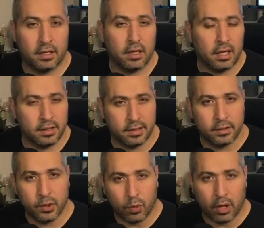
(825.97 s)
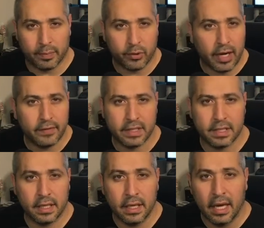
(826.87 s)
clause to our
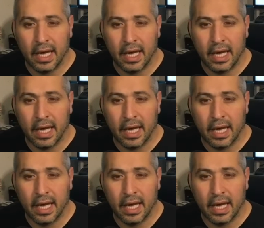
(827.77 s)
privacy,